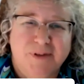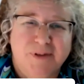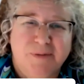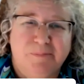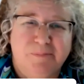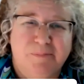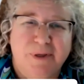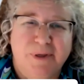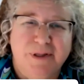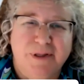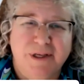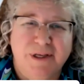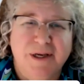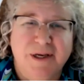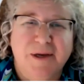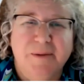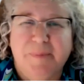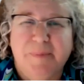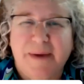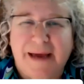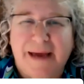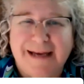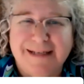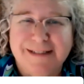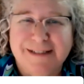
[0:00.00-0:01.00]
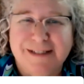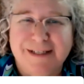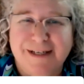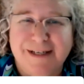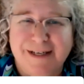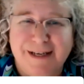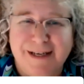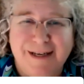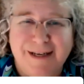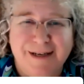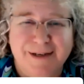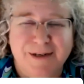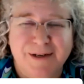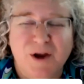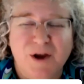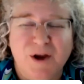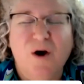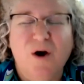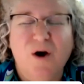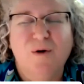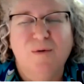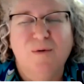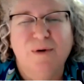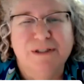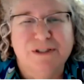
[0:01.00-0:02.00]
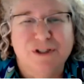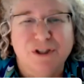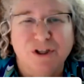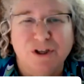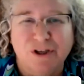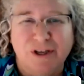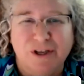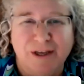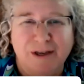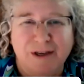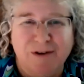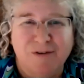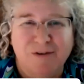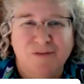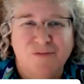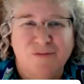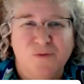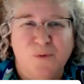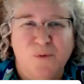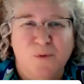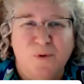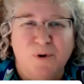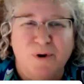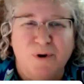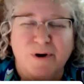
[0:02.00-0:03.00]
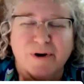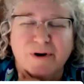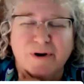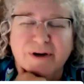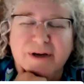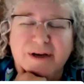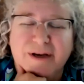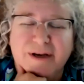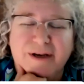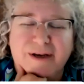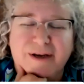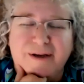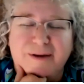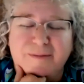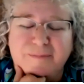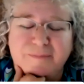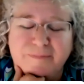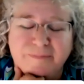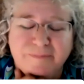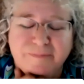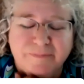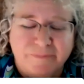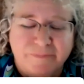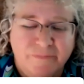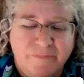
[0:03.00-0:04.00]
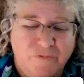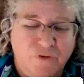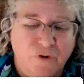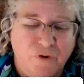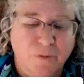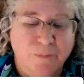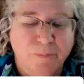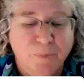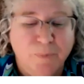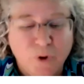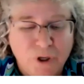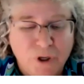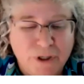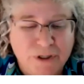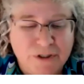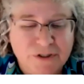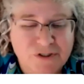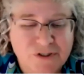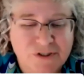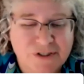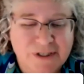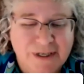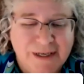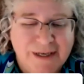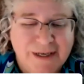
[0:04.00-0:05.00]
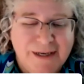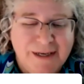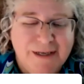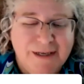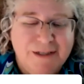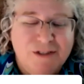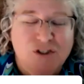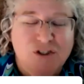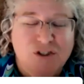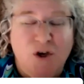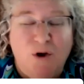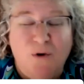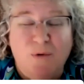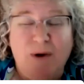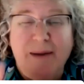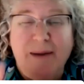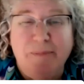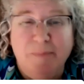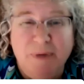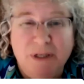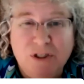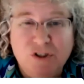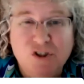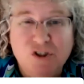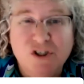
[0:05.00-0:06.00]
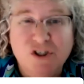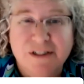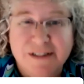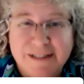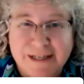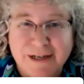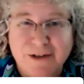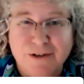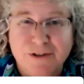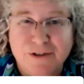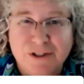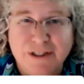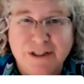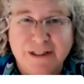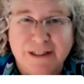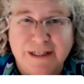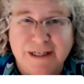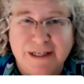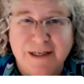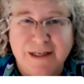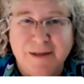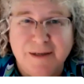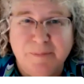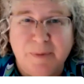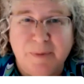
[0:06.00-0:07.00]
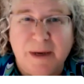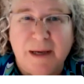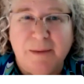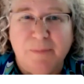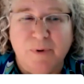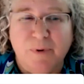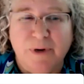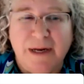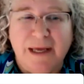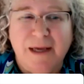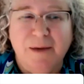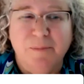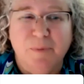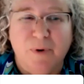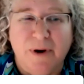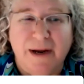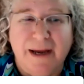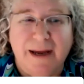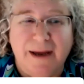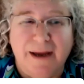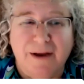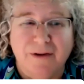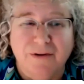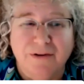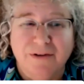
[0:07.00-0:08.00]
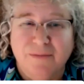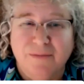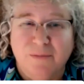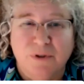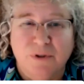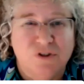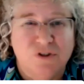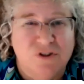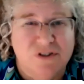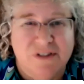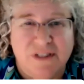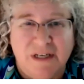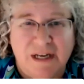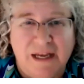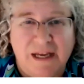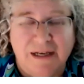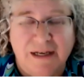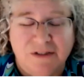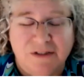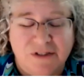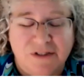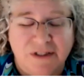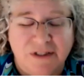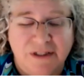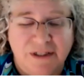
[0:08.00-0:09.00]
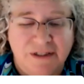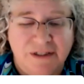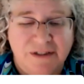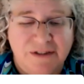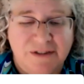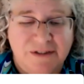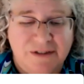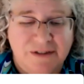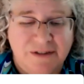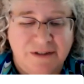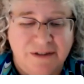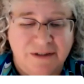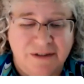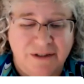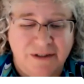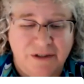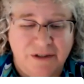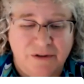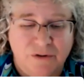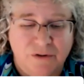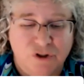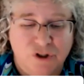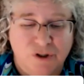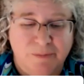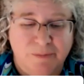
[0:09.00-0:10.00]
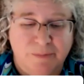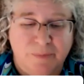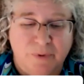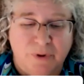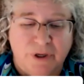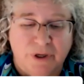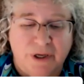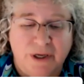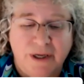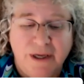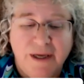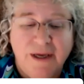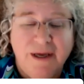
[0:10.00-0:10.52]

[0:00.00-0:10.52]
building capacity, and always looking for books. So I mentioned Dare to Lead by Brene Brown, which is an excellent leadership book.